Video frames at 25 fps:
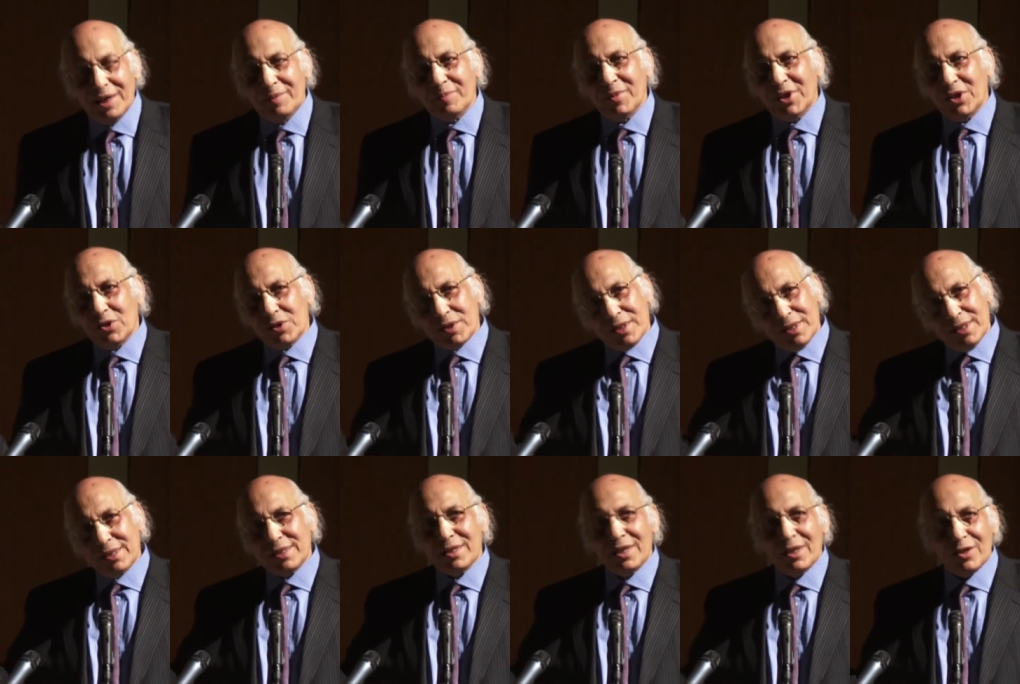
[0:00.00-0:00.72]
because
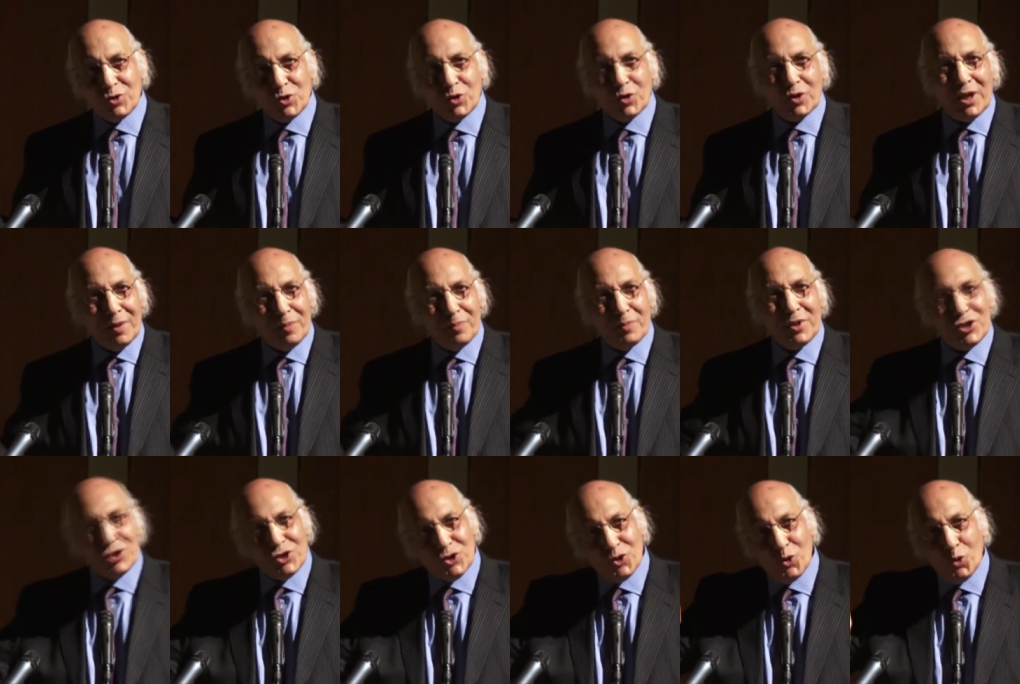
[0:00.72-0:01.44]
this should have
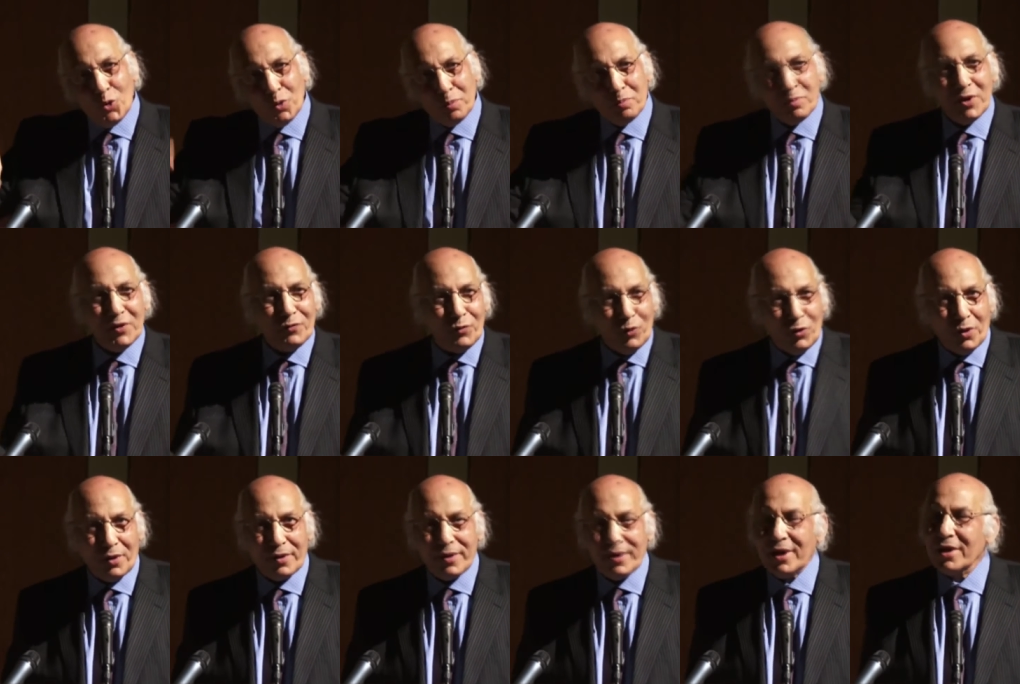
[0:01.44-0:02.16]
been shown
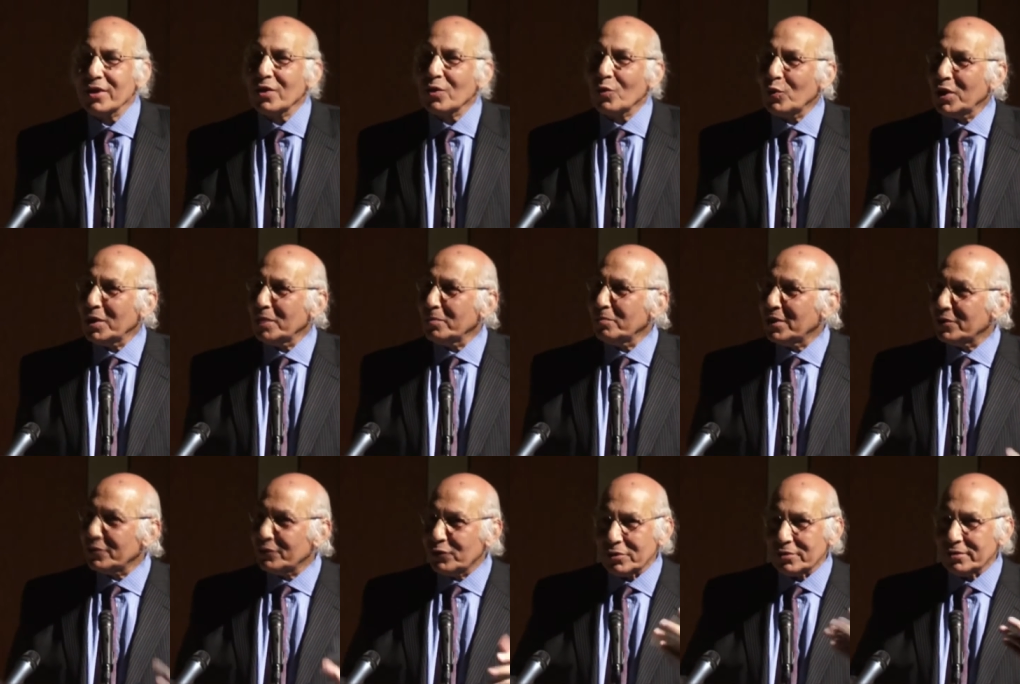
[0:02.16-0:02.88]
before the other one,
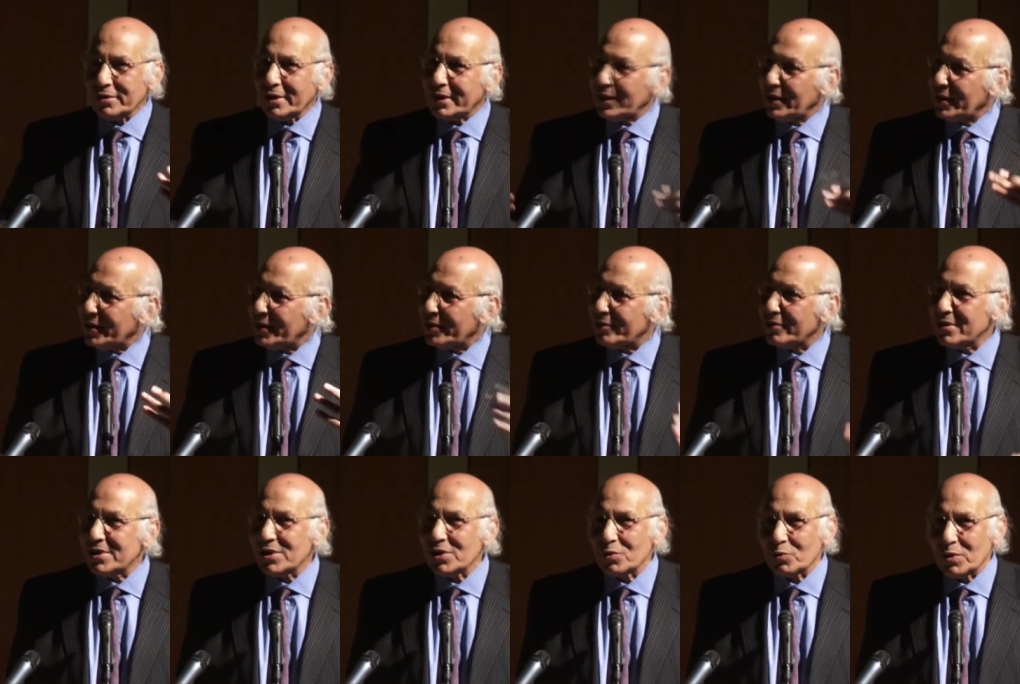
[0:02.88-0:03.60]
but for technical
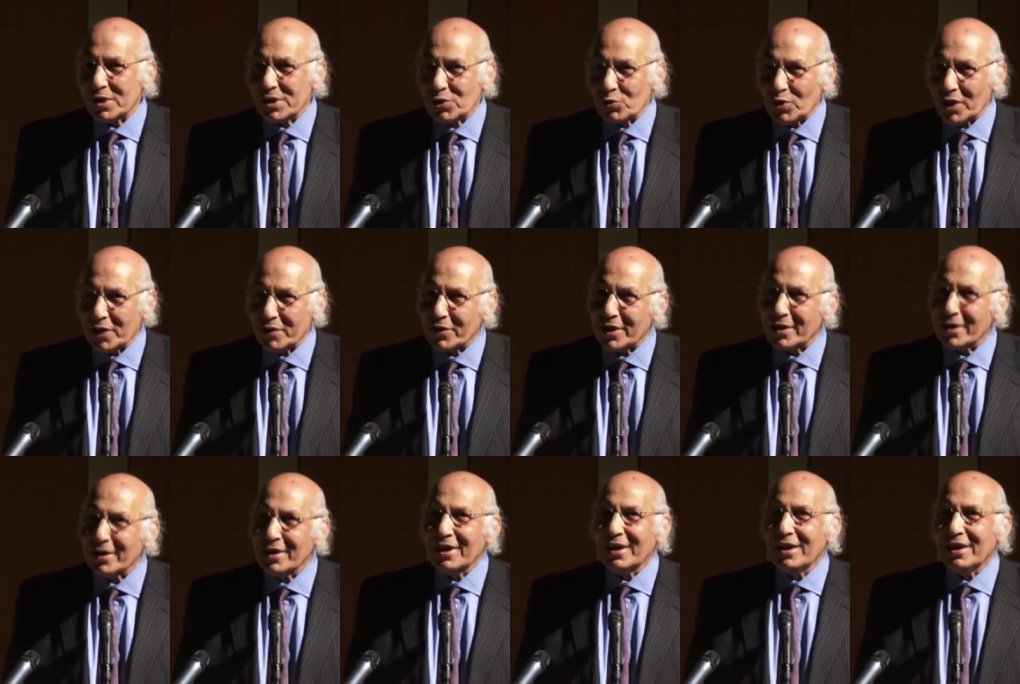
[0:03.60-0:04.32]
reasons
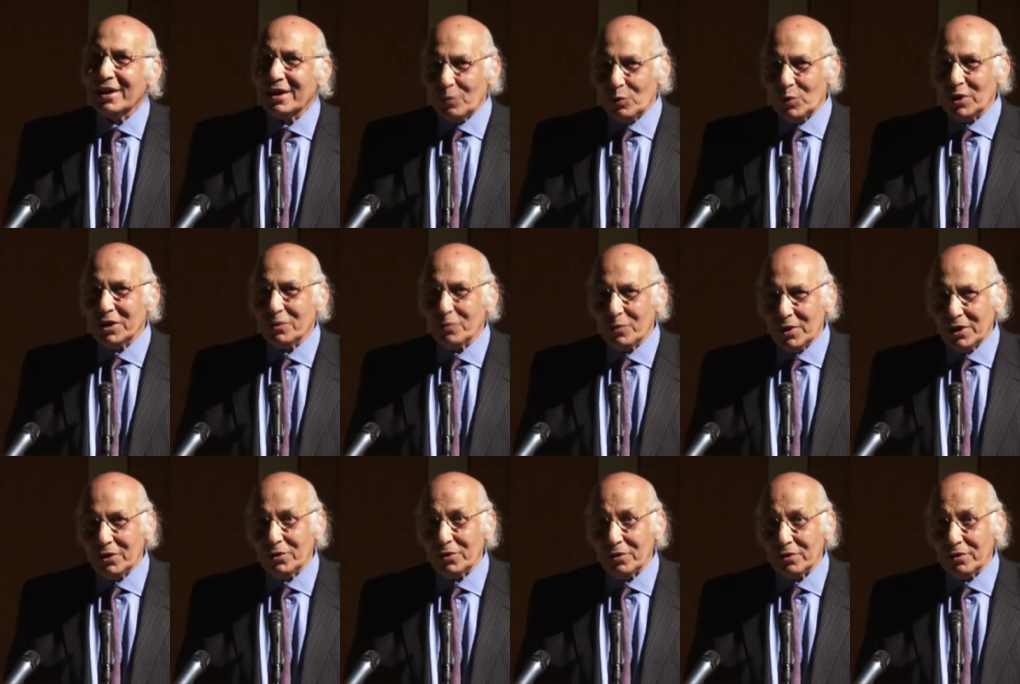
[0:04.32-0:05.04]
whatsoever, we,
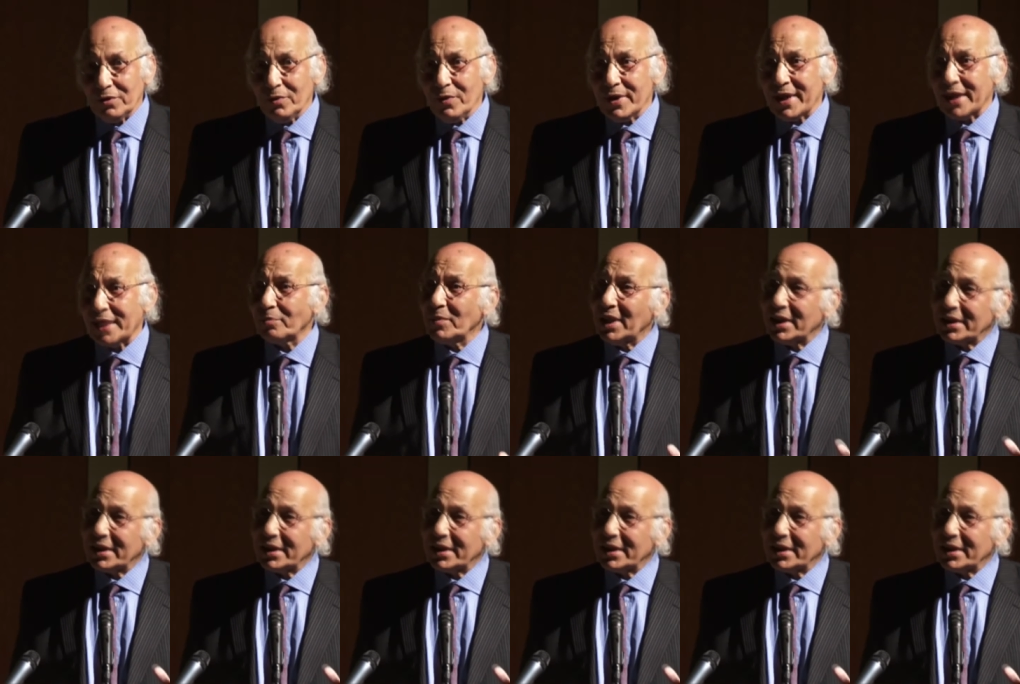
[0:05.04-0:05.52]
we couldn't do that.